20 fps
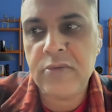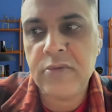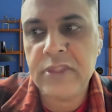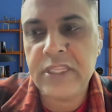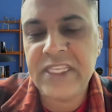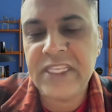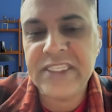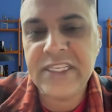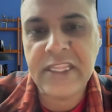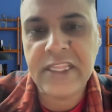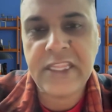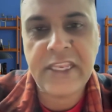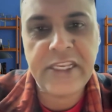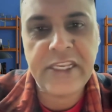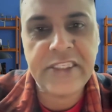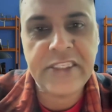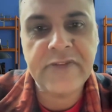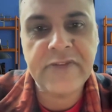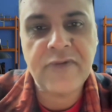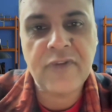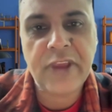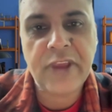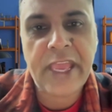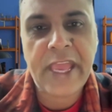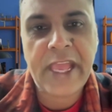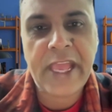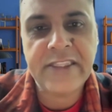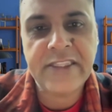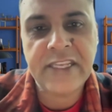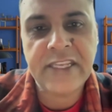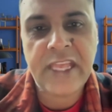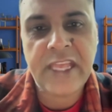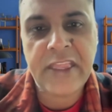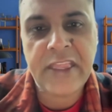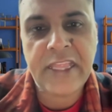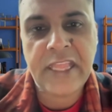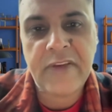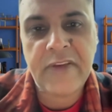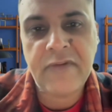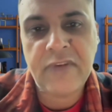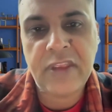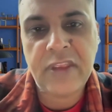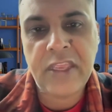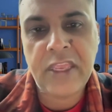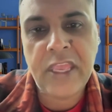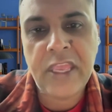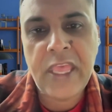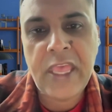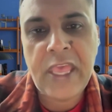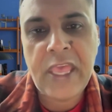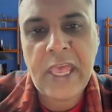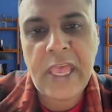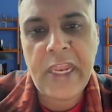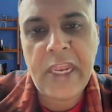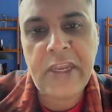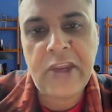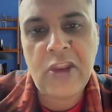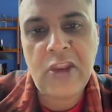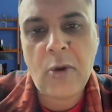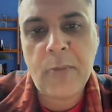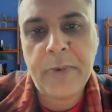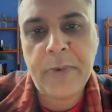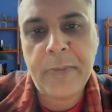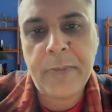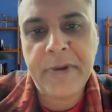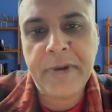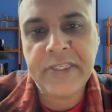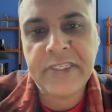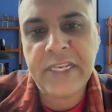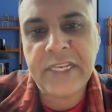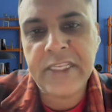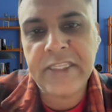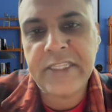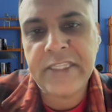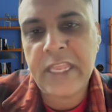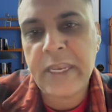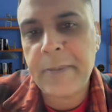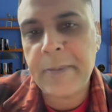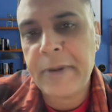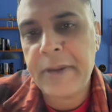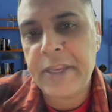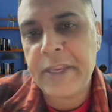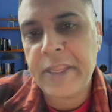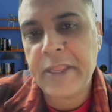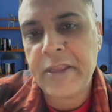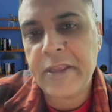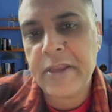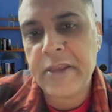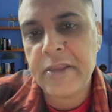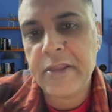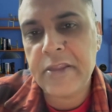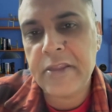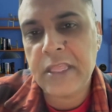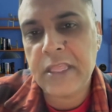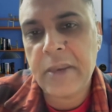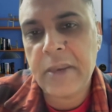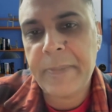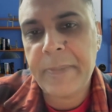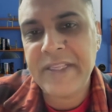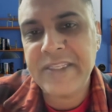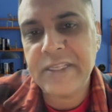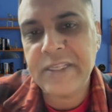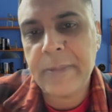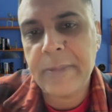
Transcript: these are the reasons for cancer, and then we adopt a personalized therapeutic therapies